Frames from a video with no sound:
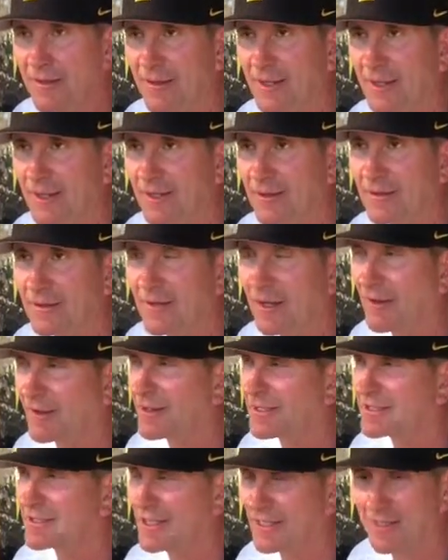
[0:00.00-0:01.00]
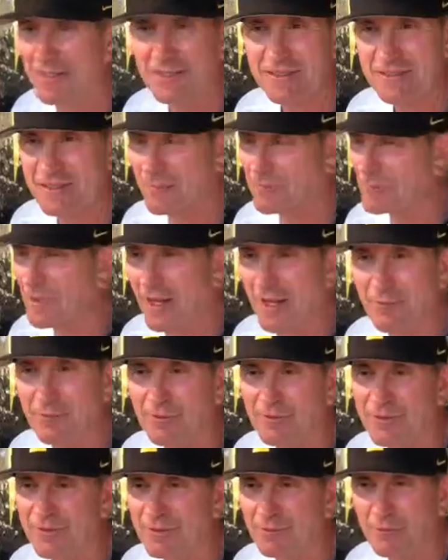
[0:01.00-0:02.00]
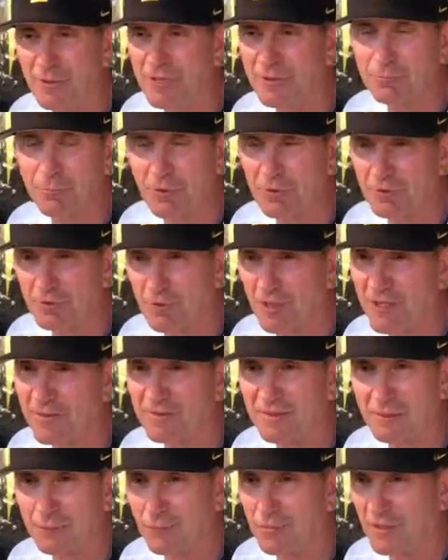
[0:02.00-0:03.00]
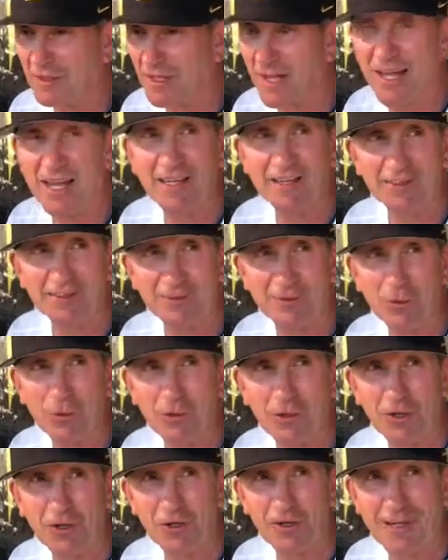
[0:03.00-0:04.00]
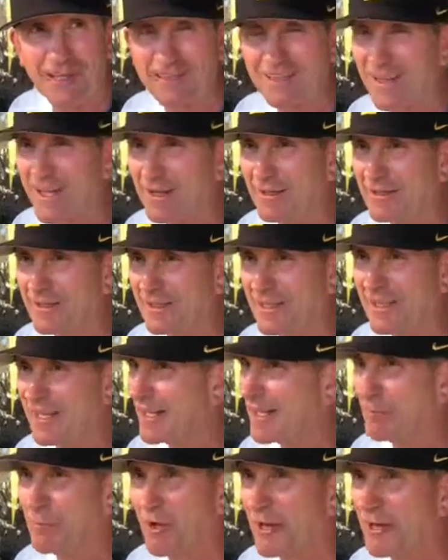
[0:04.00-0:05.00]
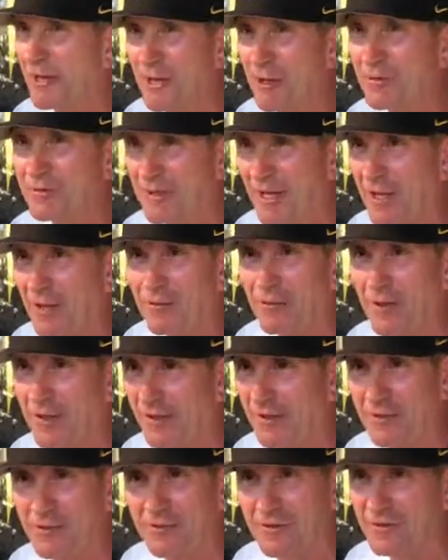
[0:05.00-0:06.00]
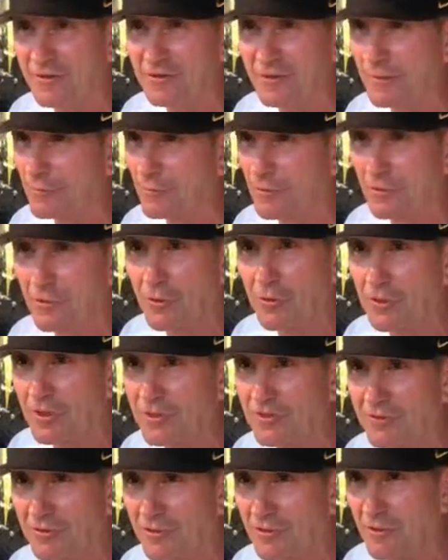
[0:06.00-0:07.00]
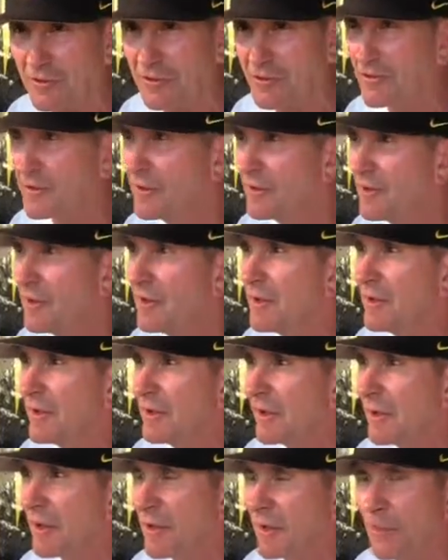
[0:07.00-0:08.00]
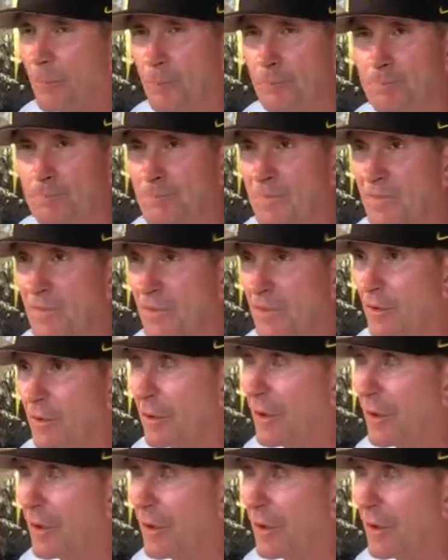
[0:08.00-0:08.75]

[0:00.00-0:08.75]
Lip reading: and then I just think sometimes baseball is crazy. When a guy is so good like that, you get anybody else out there, and it just seems a little easier. And you